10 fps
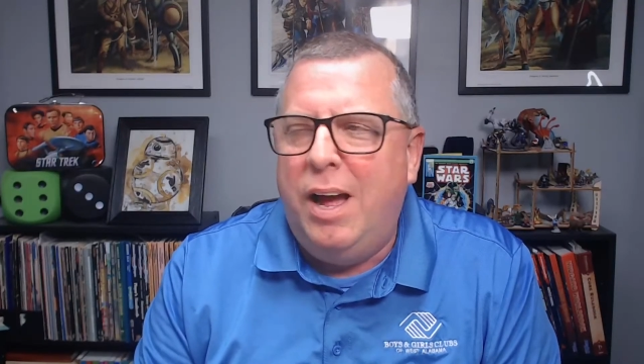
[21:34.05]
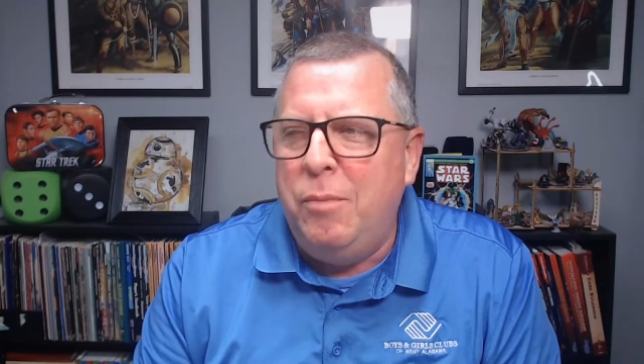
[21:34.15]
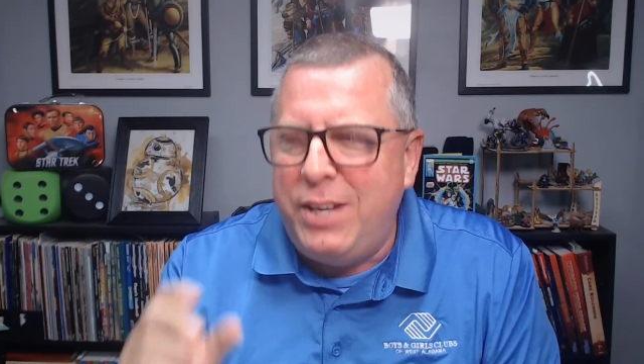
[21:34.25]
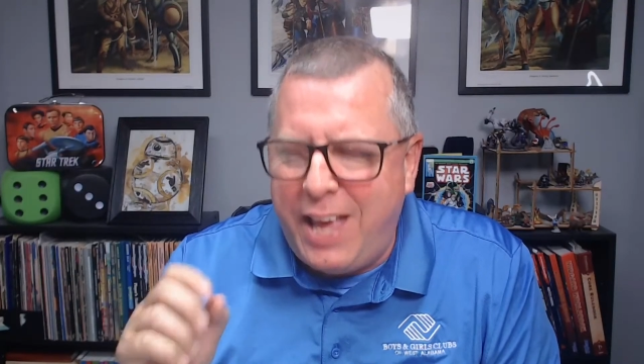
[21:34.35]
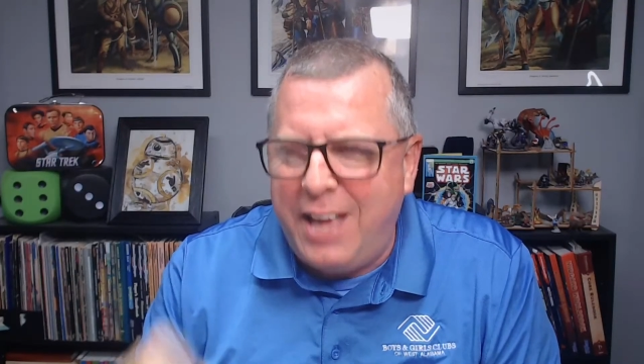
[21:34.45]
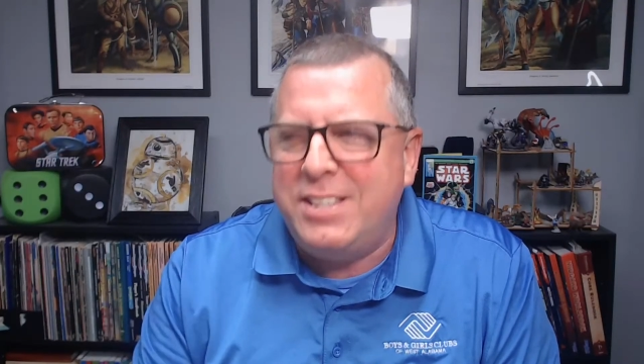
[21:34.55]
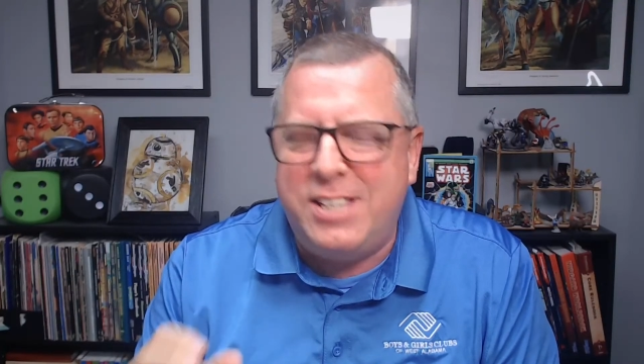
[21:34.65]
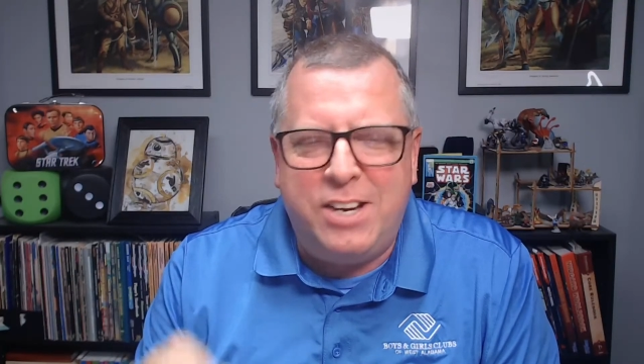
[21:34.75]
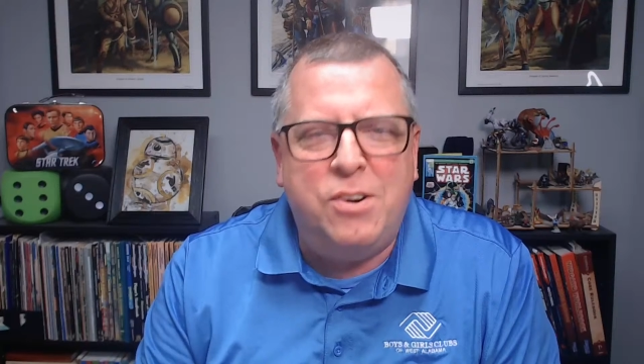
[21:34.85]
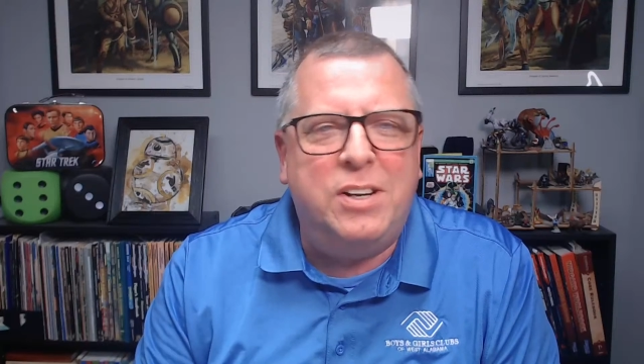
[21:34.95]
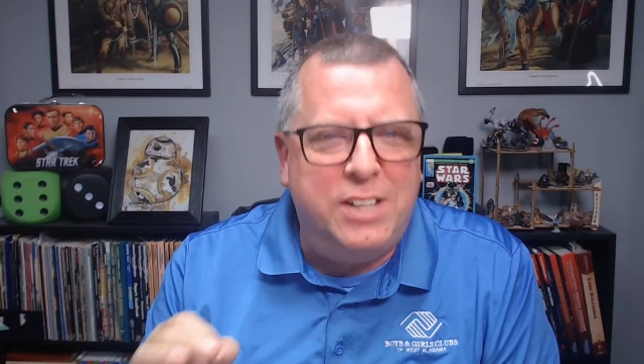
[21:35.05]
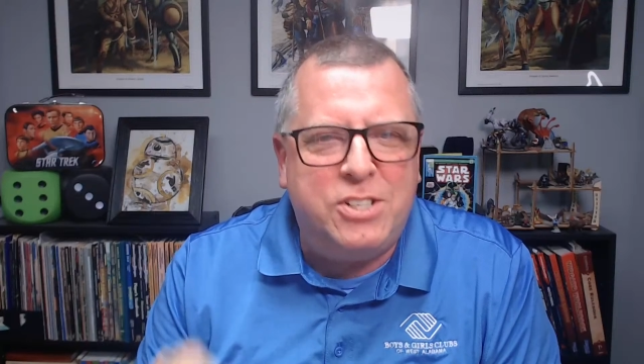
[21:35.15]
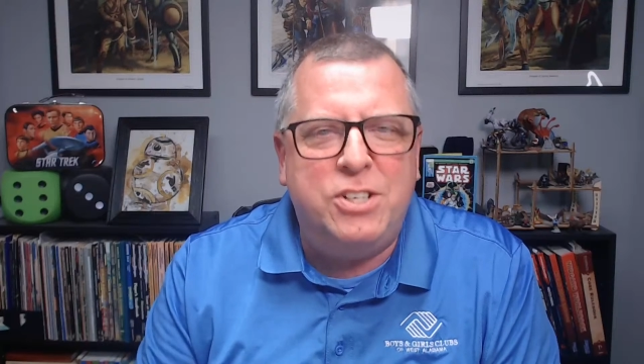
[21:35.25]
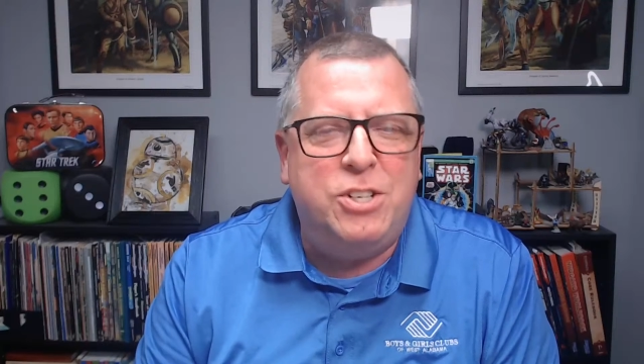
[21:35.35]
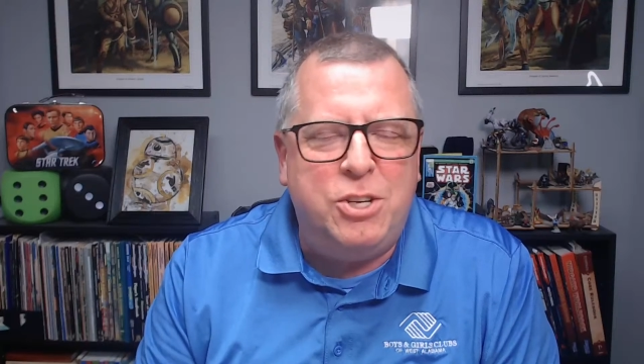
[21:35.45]
We can't sit here and
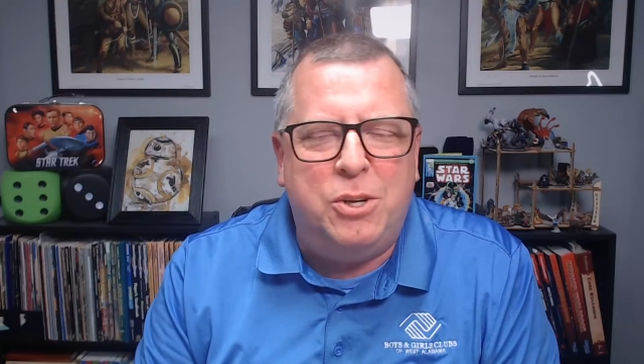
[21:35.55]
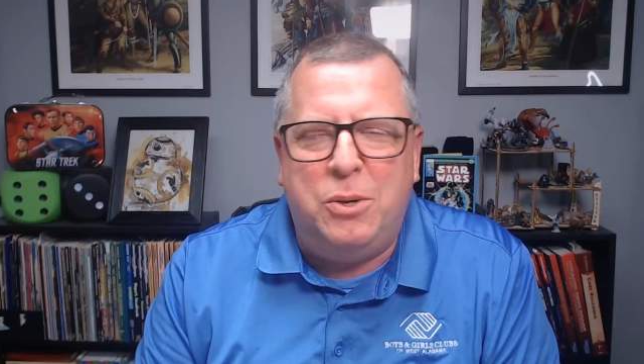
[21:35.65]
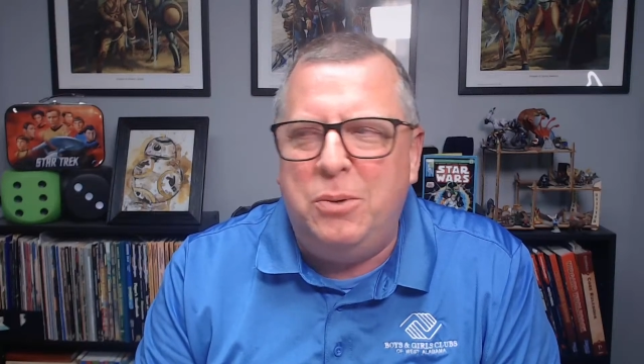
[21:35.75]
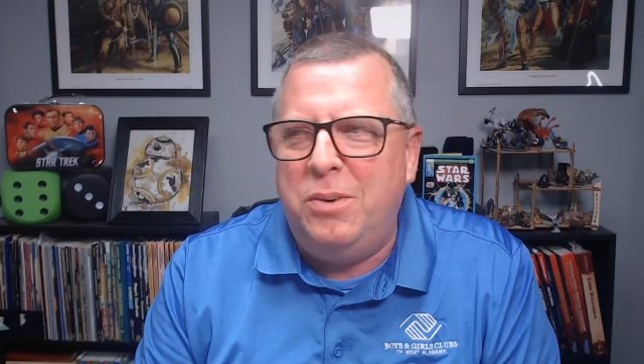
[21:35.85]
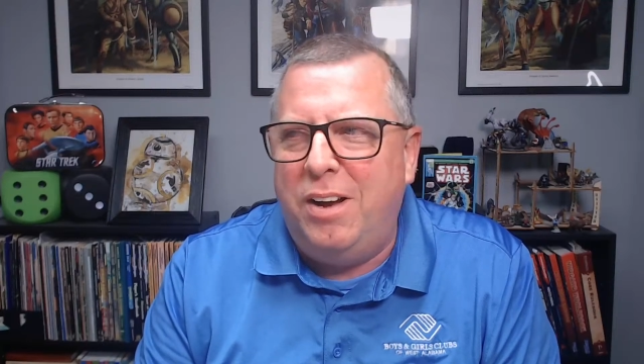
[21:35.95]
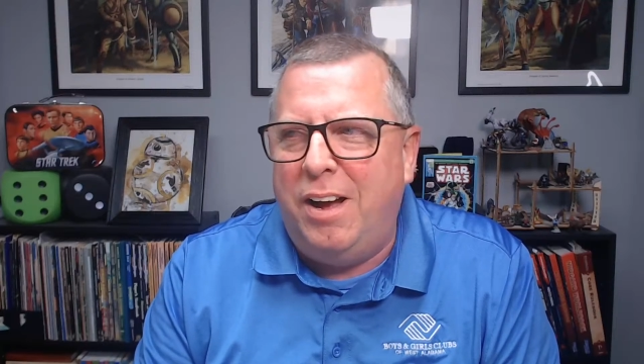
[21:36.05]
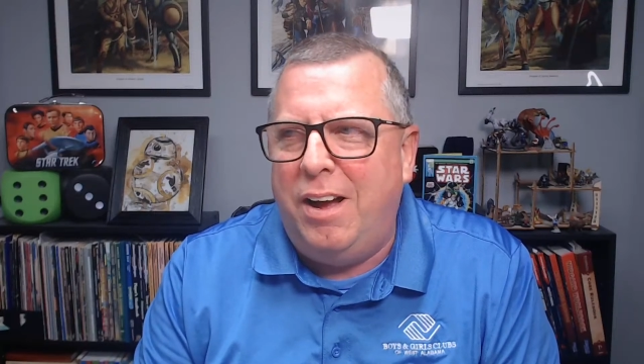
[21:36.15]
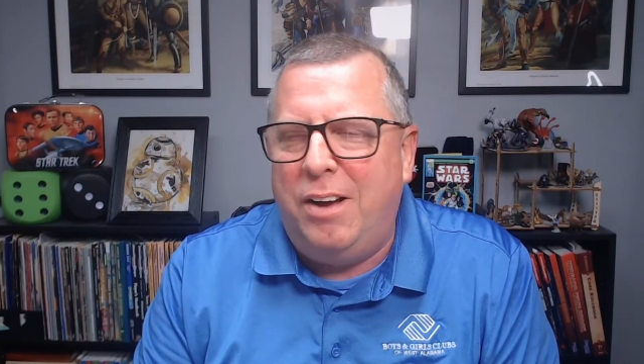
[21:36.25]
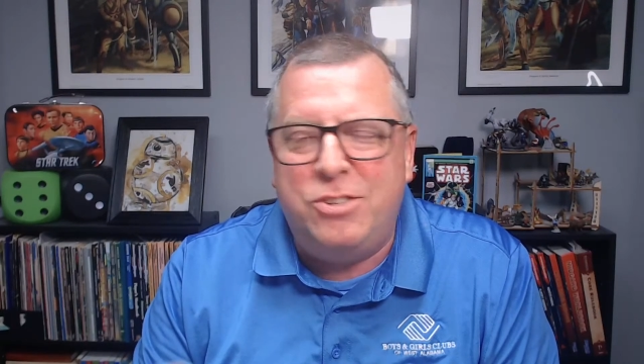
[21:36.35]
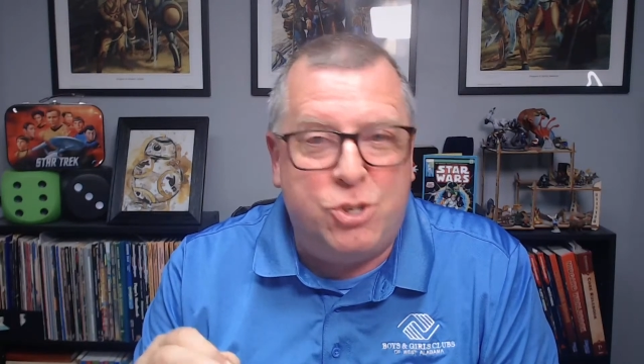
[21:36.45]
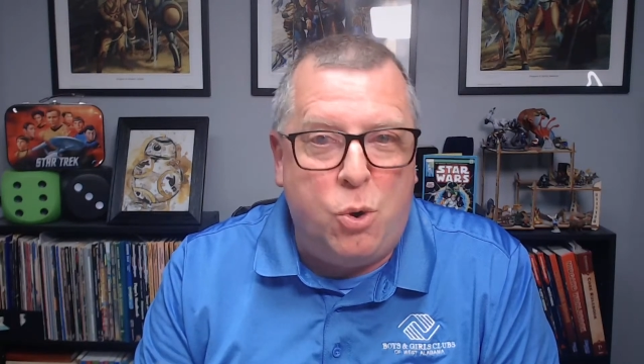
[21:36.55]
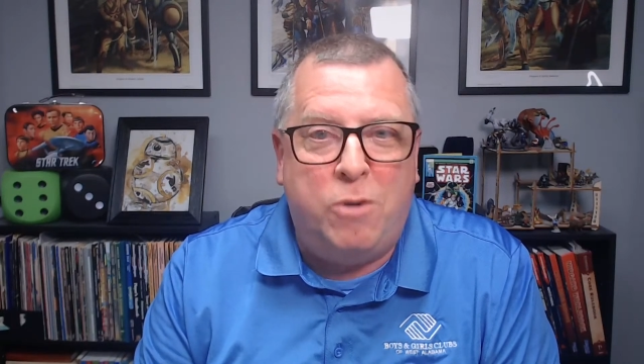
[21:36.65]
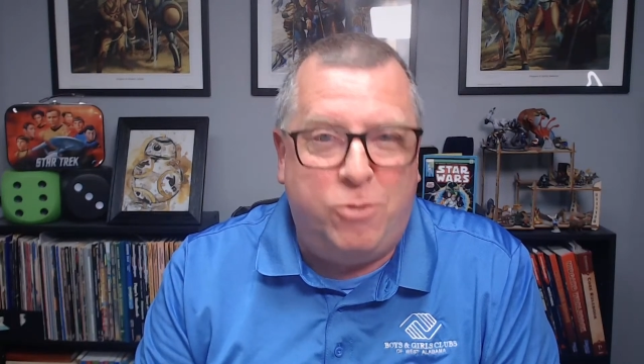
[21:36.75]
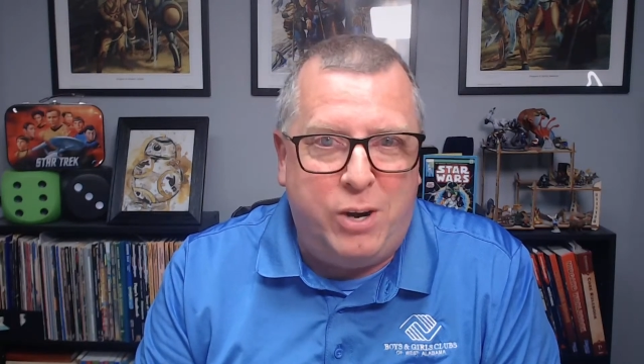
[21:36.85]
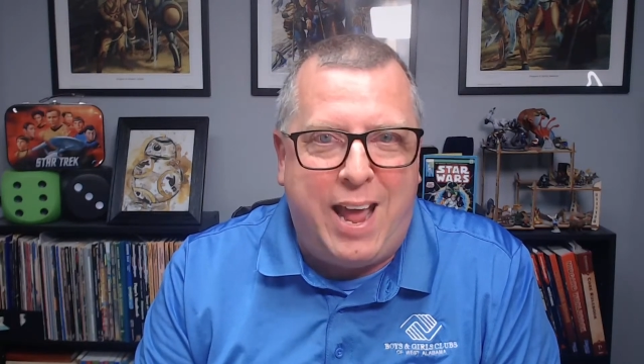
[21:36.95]
listen to you snore
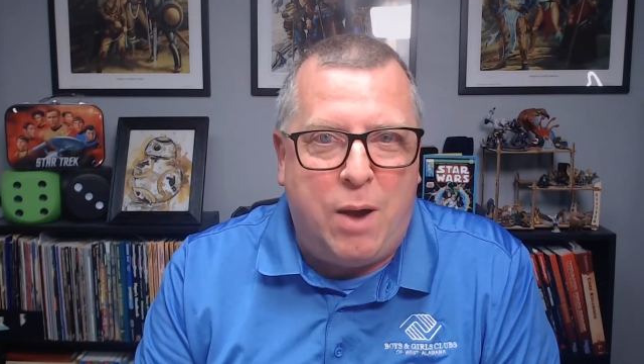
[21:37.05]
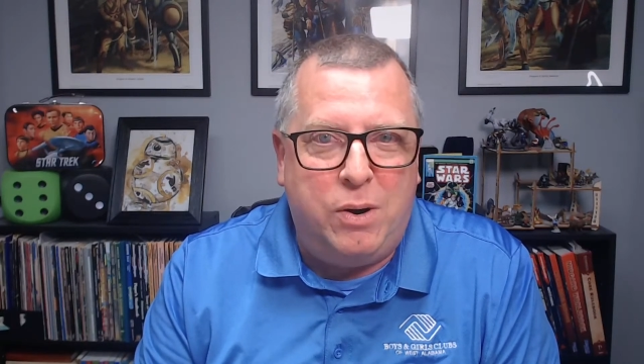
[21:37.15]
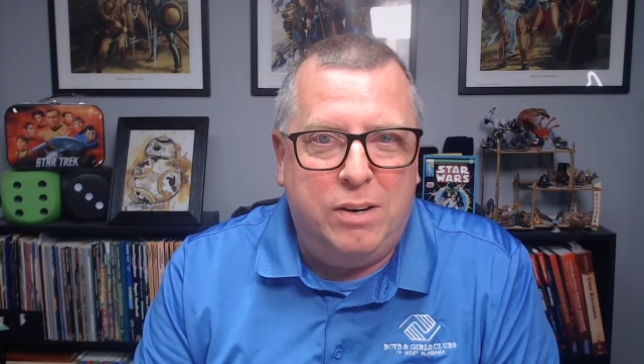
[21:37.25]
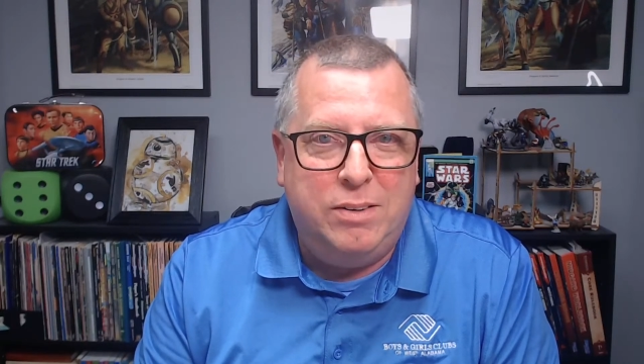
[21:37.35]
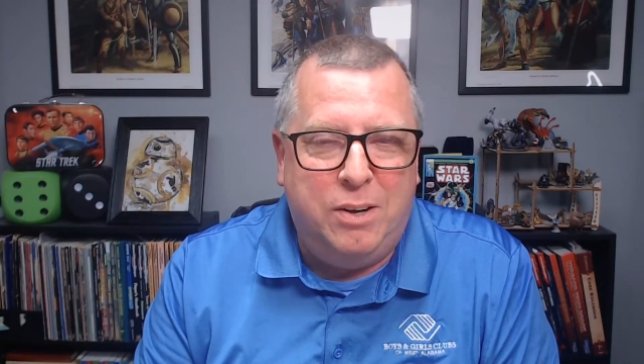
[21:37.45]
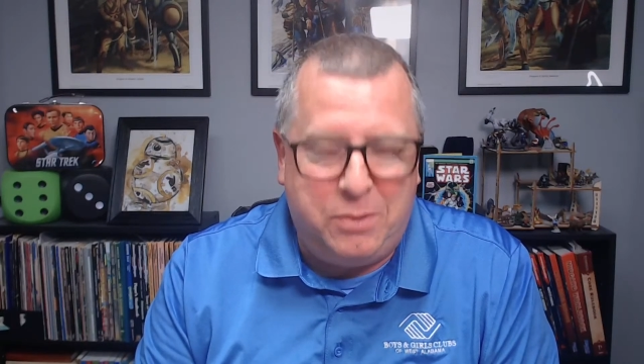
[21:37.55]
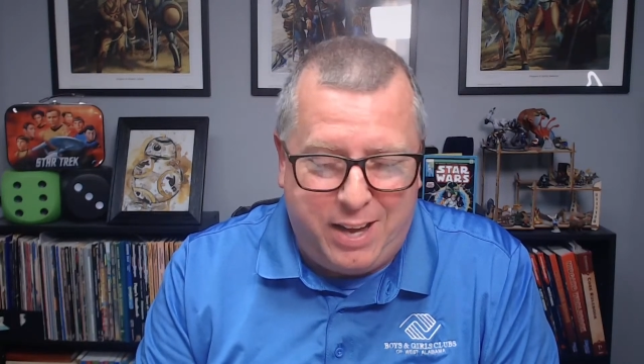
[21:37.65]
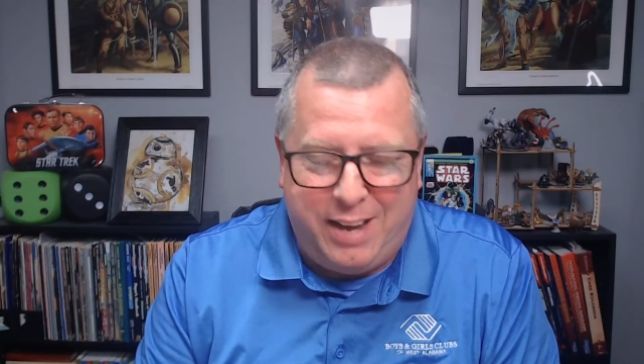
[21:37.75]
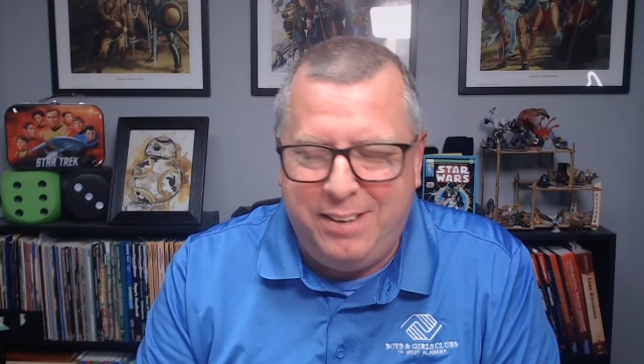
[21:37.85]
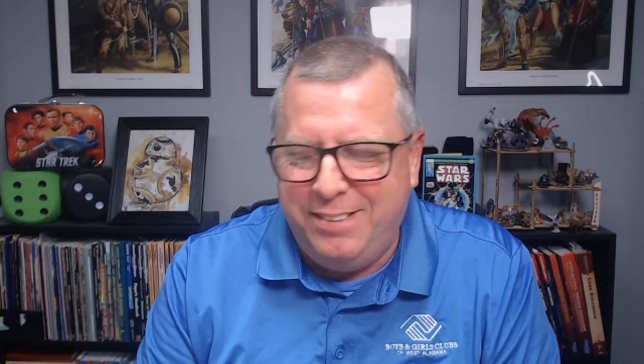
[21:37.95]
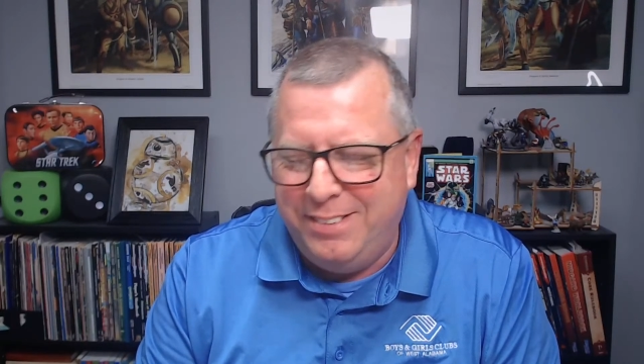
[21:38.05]
for an hour. Okay.